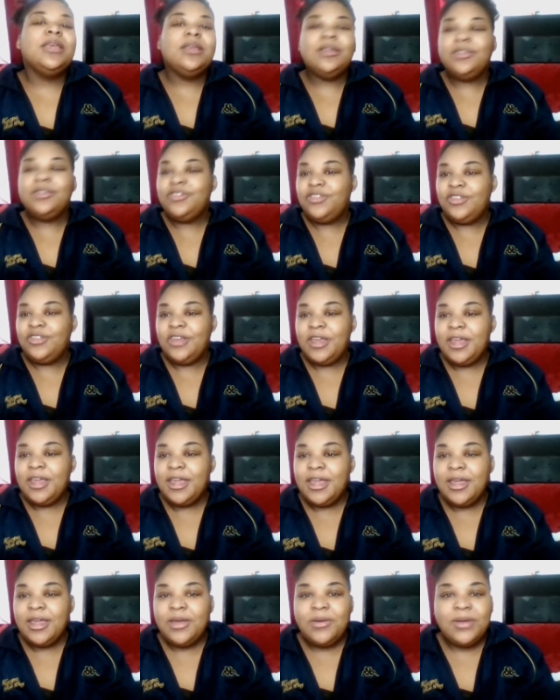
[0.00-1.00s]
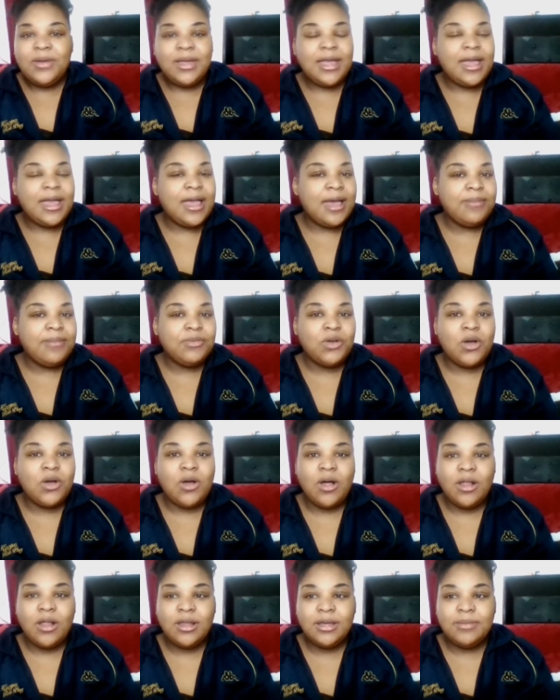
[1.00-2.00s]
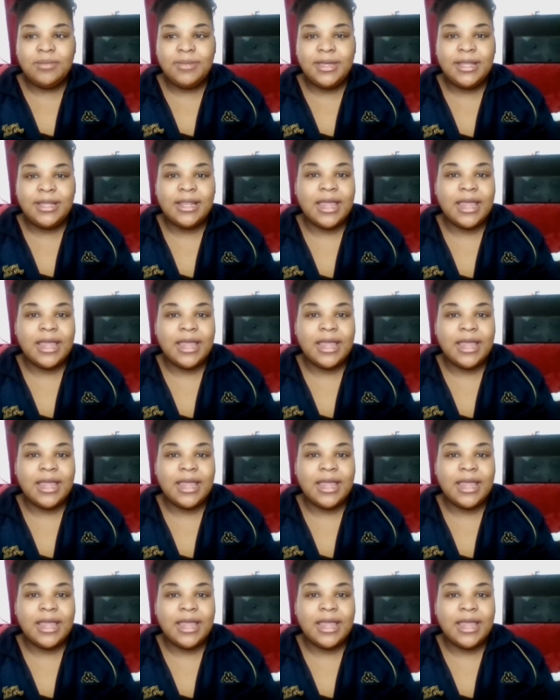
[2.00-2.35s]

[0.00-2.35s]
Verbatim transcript: she kept calling me,